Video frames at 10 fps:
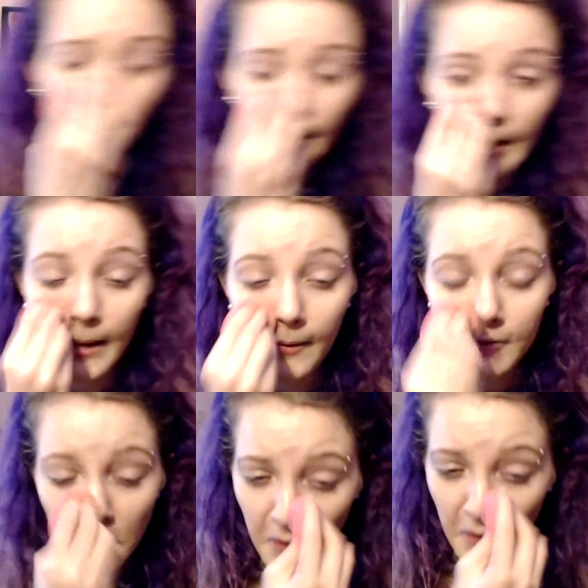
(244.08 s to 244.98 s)
thing.
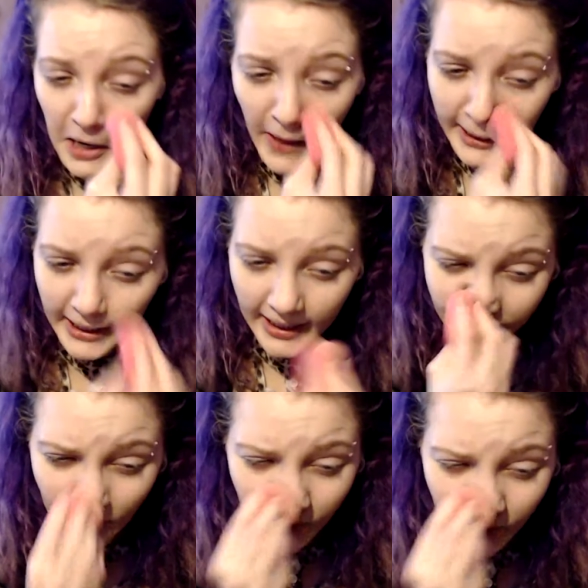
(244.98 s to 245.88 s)
So far I like it,
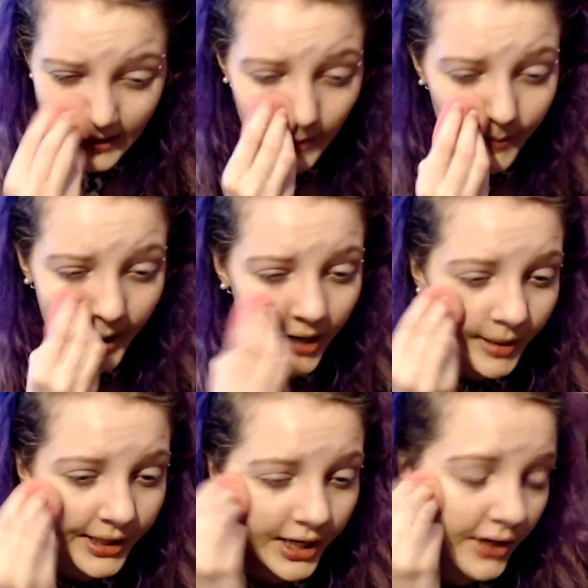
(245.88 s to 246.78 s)
even though it looks kind of bad
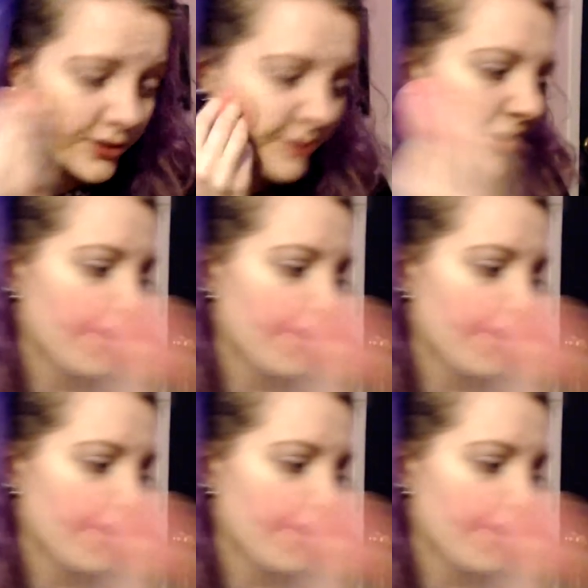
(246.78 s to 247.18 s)
on my nose,